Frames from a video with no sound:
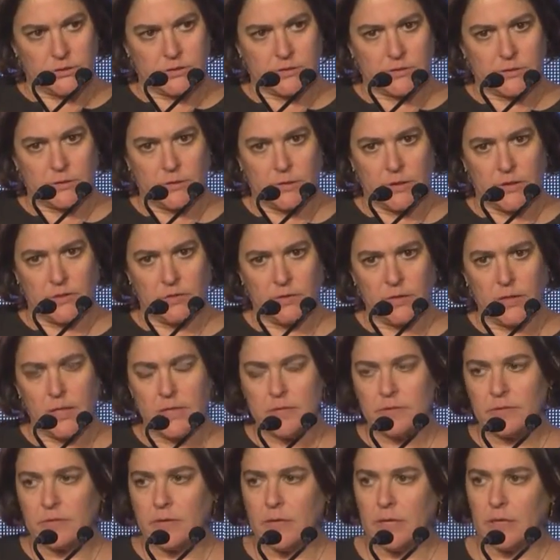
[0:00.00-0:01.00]
So I
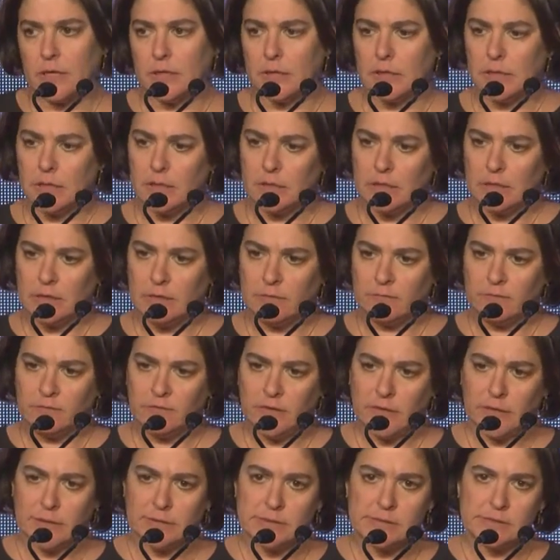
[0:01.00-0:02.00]
think that in
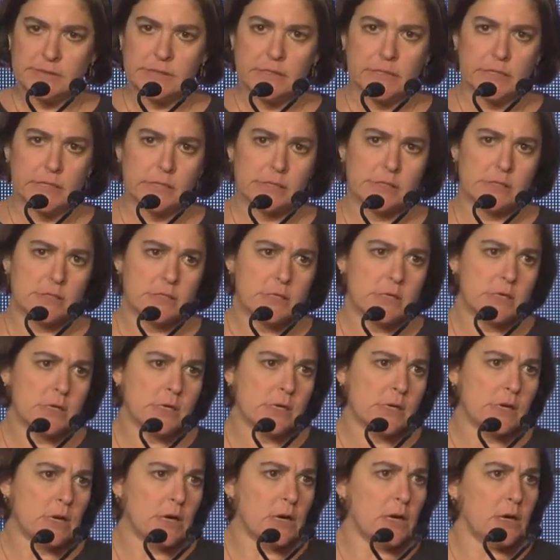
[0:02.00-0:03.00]
advancing
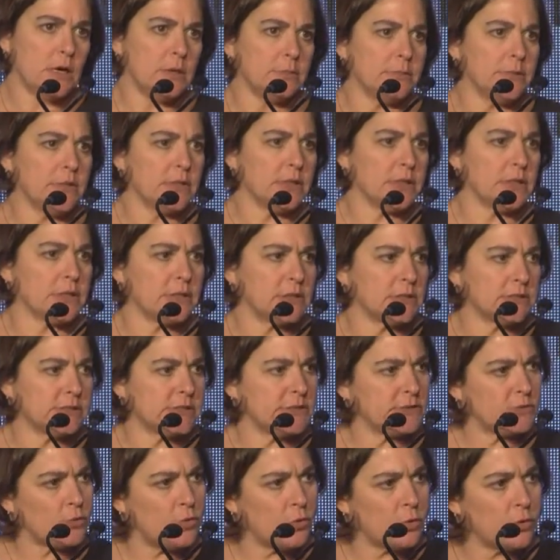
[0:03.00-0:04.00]
America's
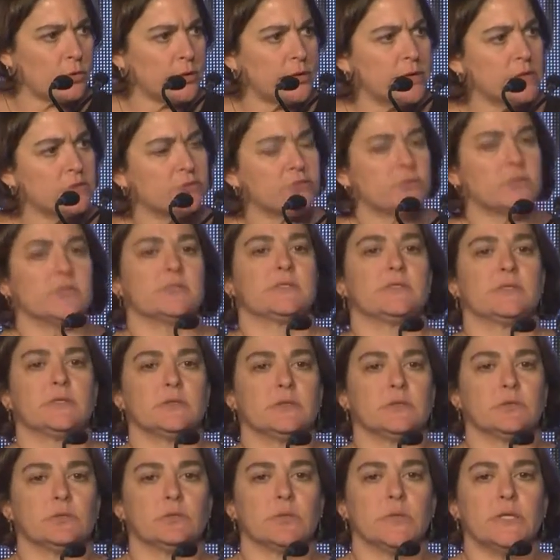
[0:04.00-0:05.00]
core interests in
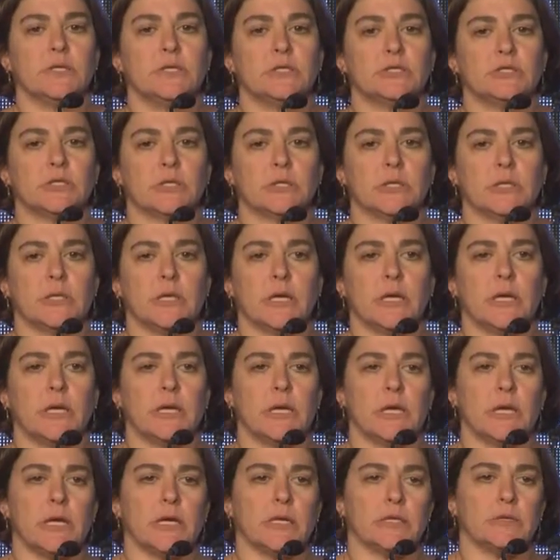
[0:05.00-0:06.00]
the region,
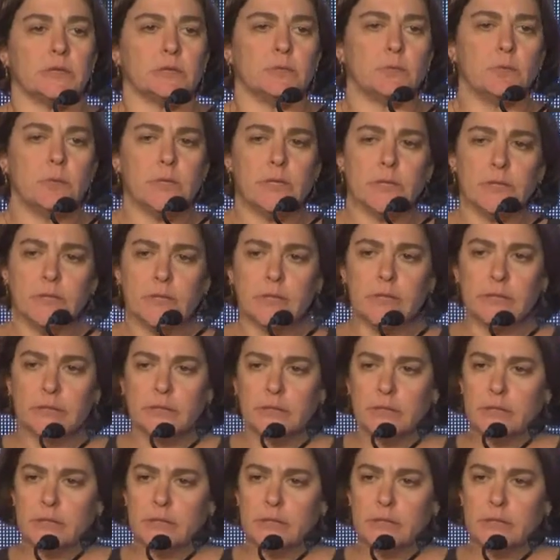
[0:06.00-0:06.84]
it really